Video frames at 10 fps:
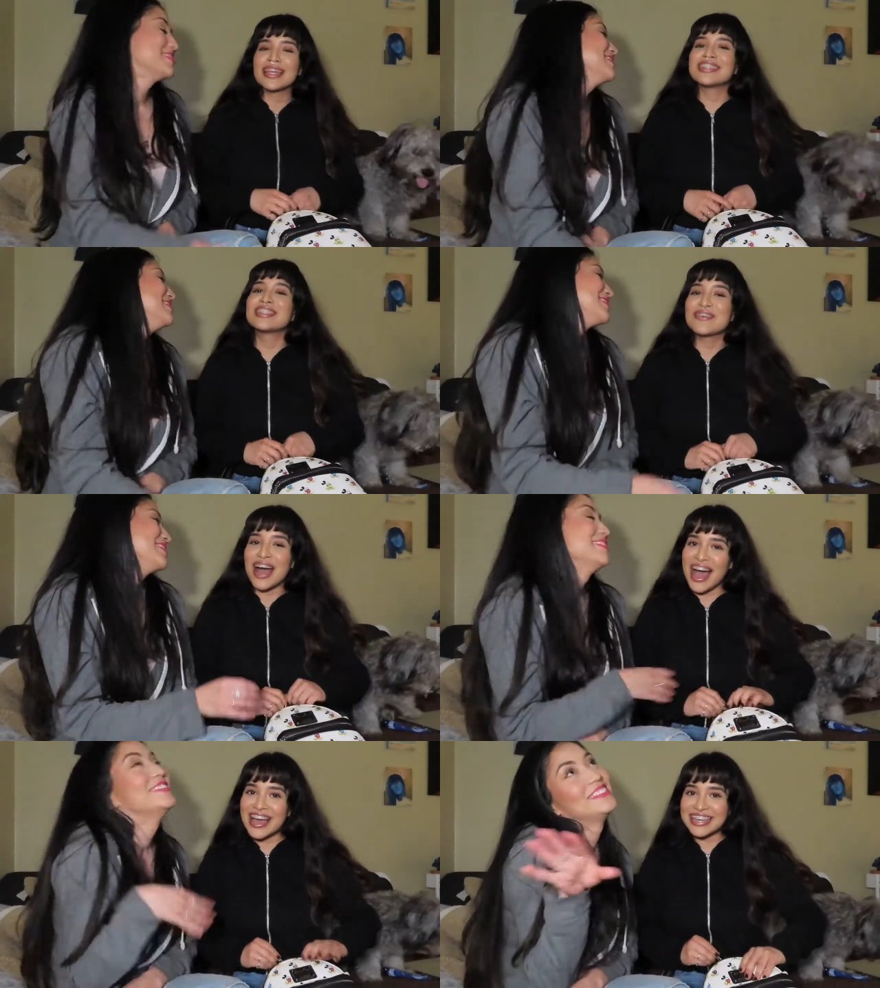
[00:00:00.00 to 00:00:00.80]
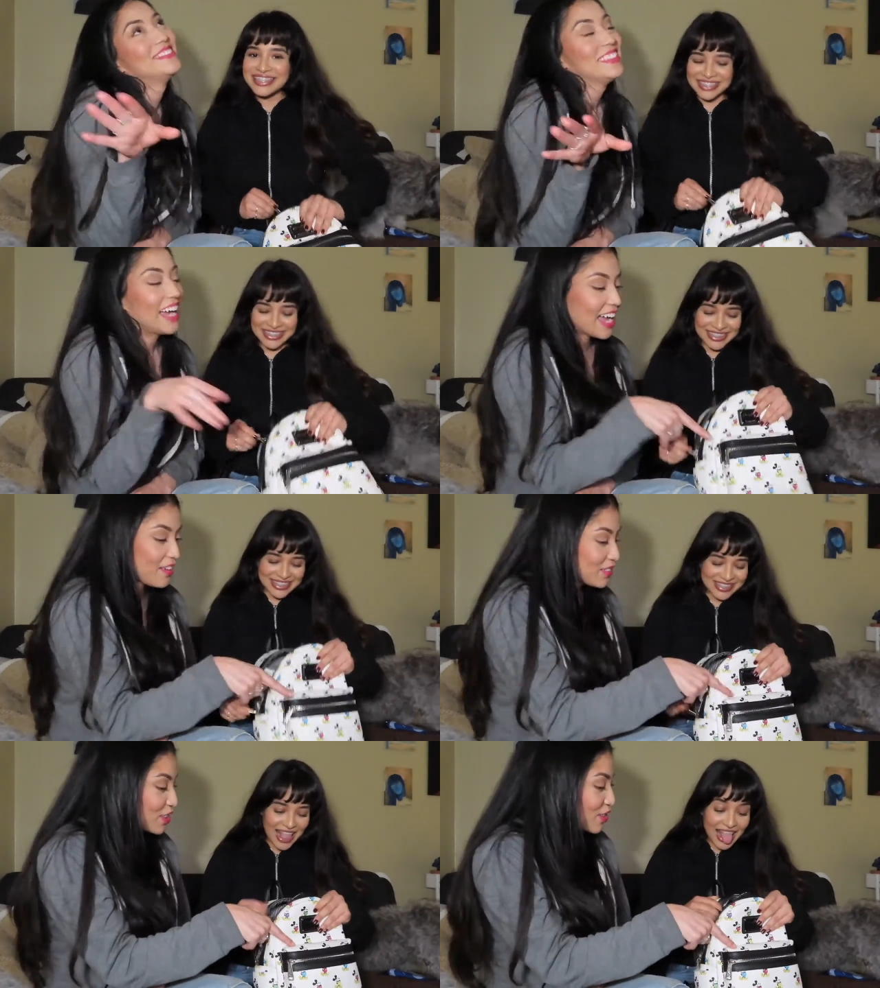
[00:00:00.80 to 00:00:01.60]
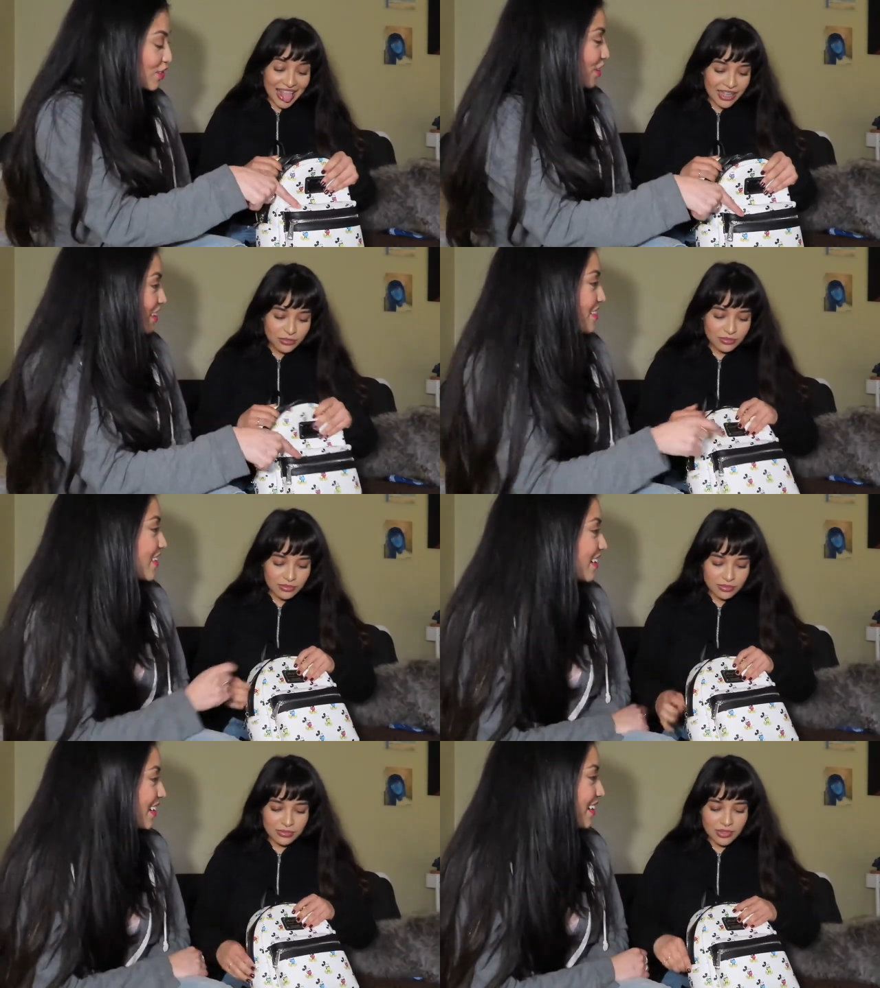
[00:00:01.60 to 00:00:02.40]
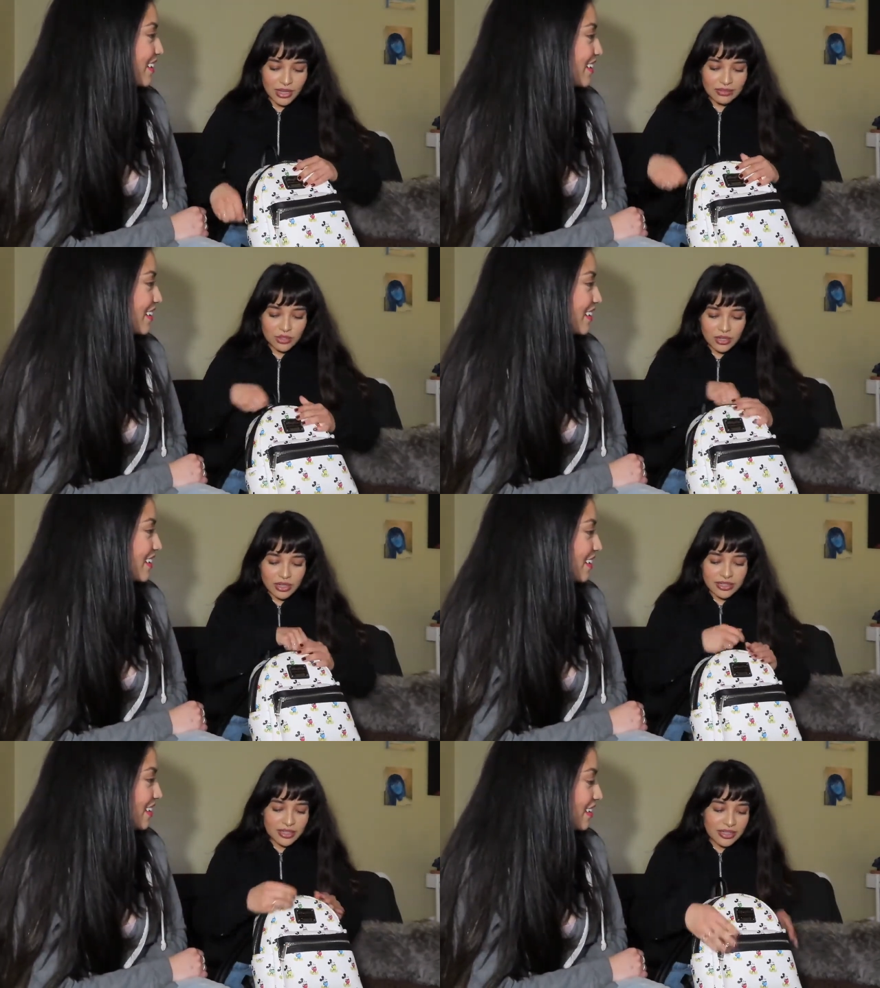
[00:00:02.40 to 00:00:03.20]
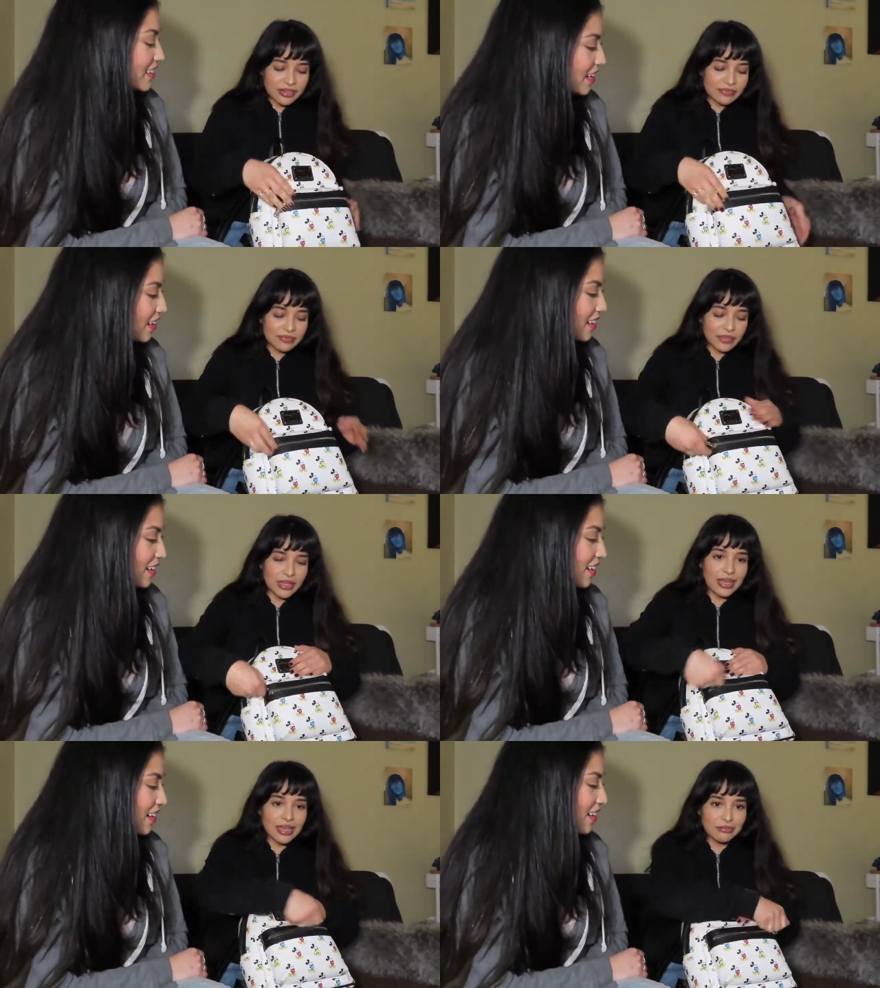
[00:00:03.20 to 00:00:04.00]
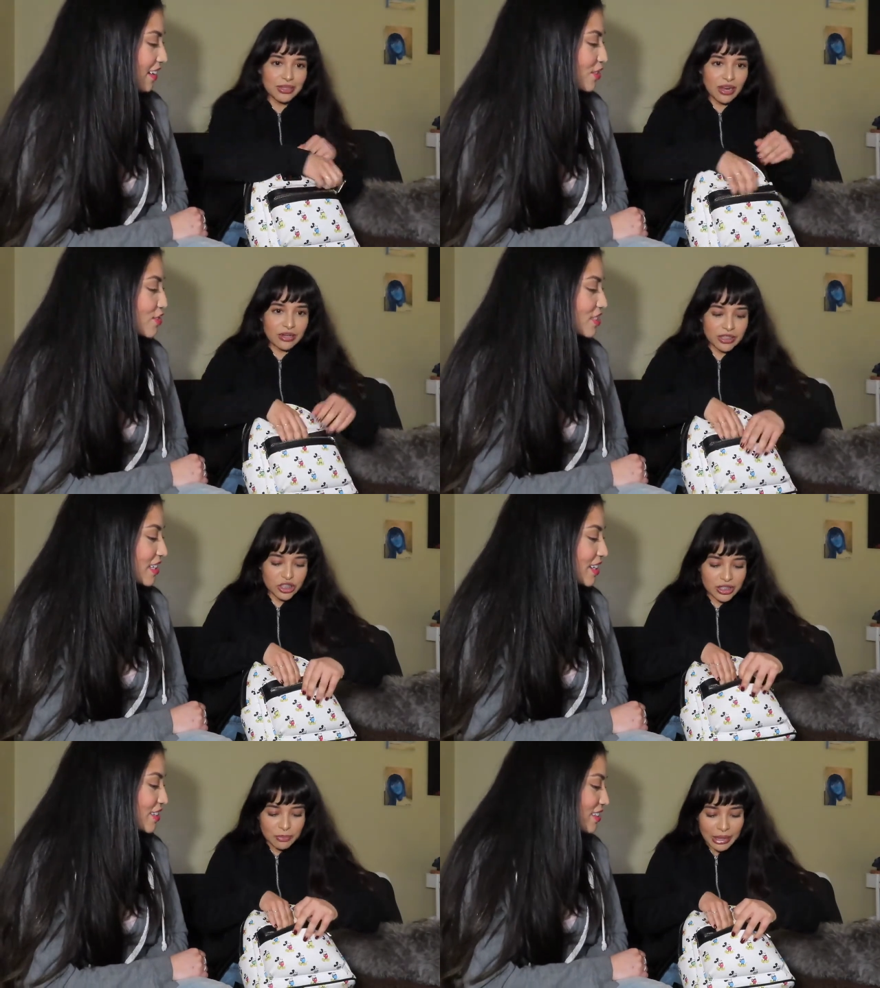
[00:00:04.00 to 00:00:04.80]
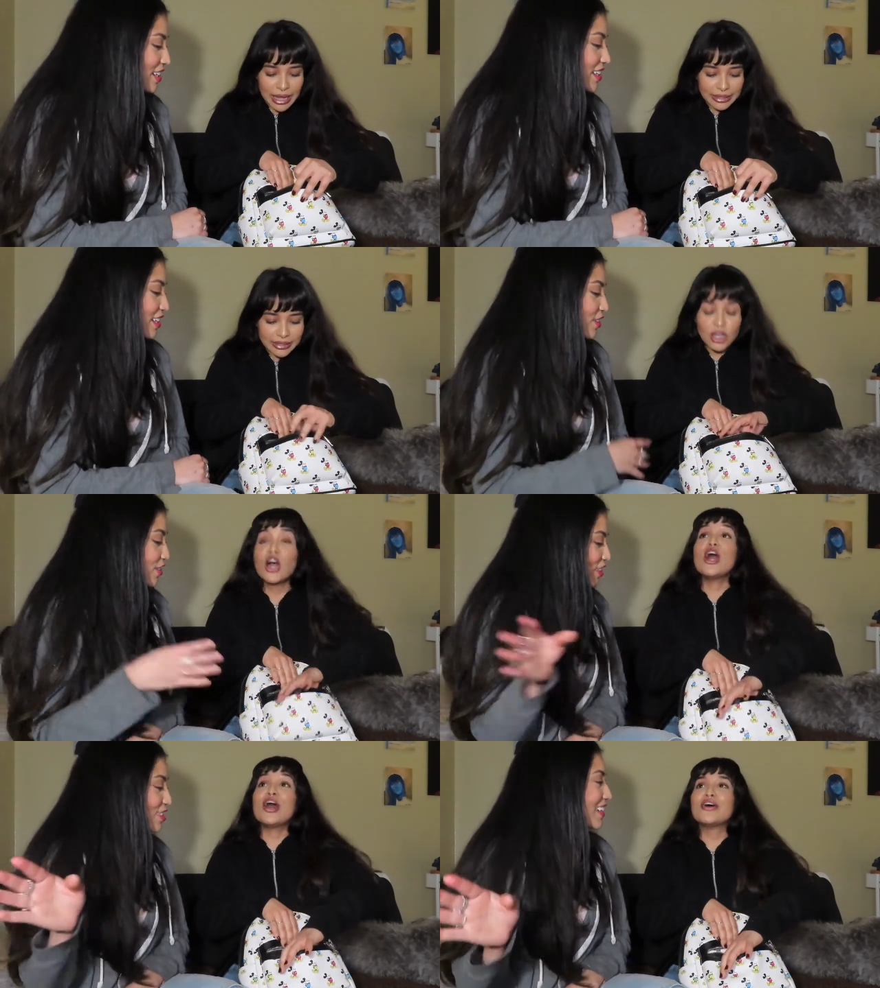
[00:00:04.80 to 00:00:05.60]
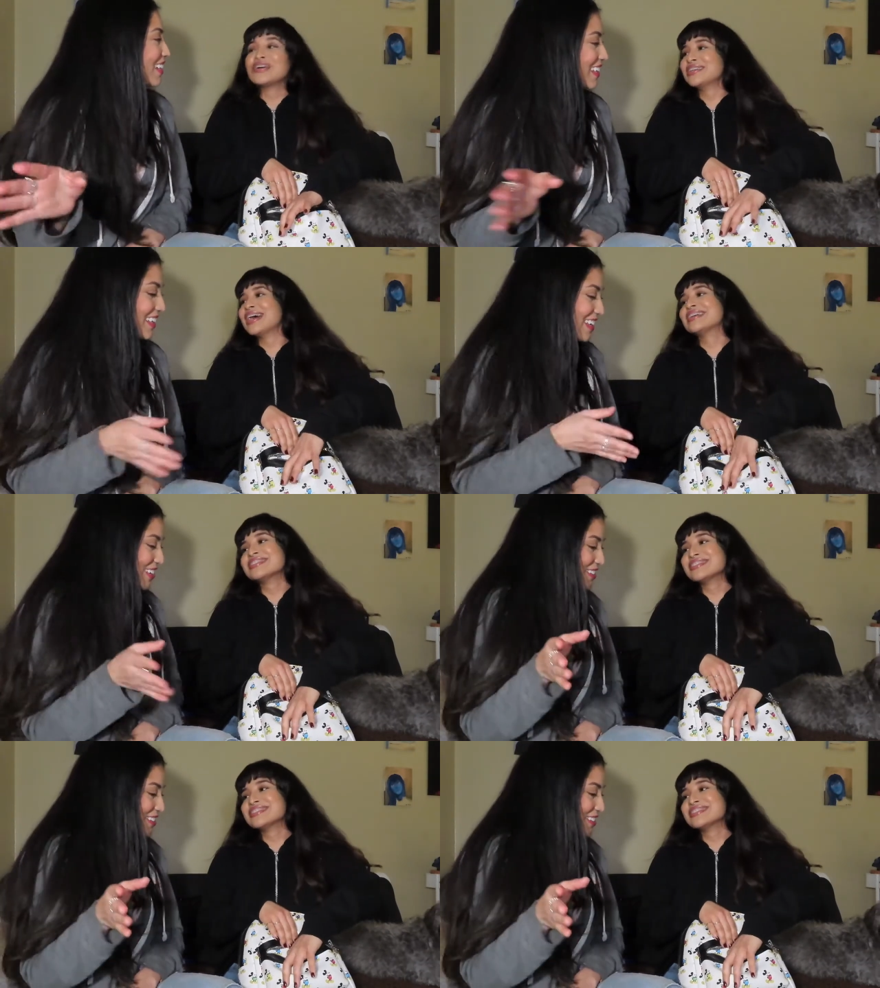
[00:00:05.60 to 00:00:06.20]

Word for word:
Speaker 1: That's so hot. I have another card in there. You have two cards in there? Yeah. I'm sorry. She's you blind. you're, ah!